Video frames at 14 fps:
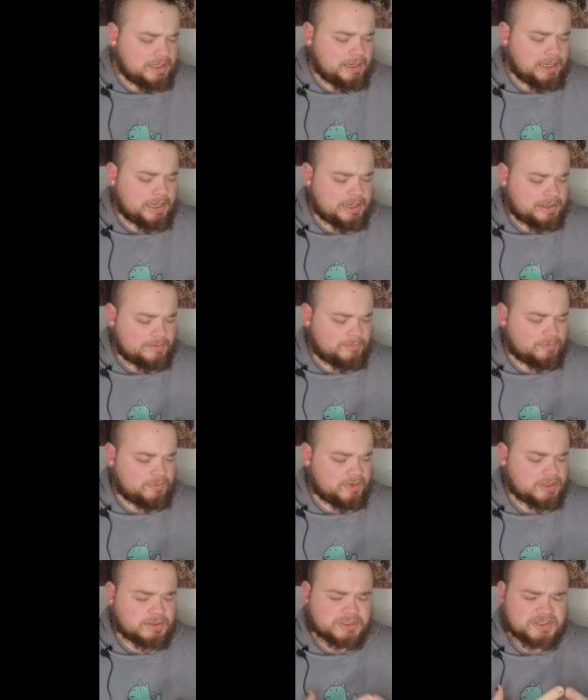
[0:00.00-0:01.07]

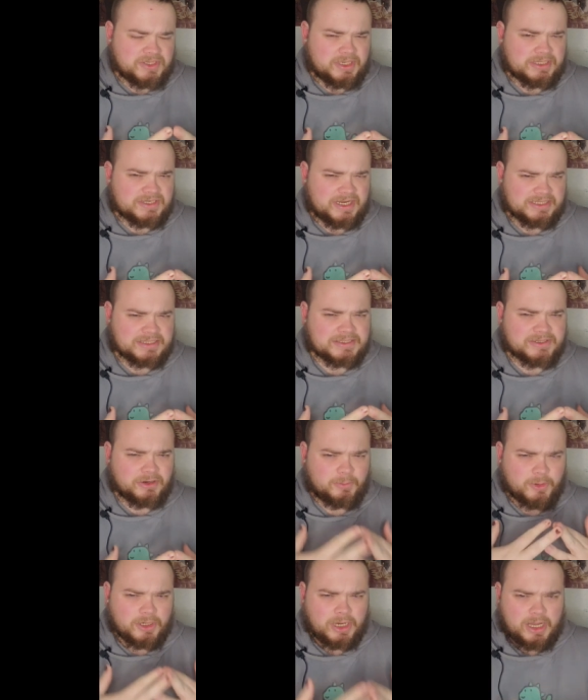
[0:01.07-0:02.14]
then you just think it's a necessary
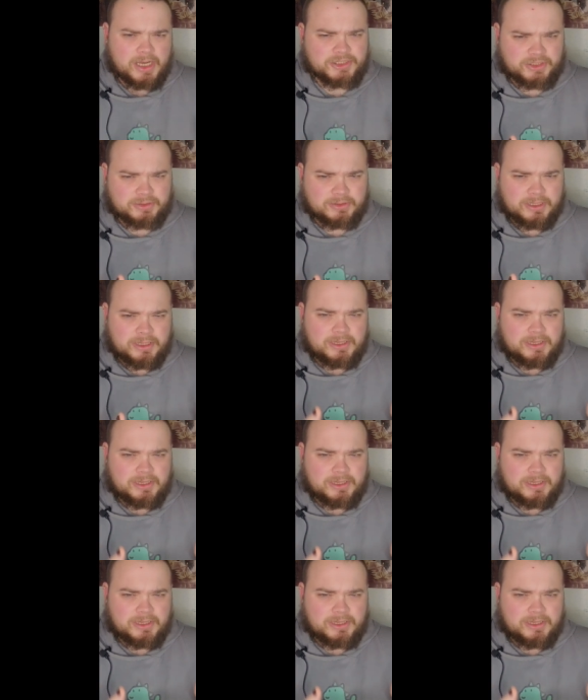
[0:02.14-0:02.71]
precaution.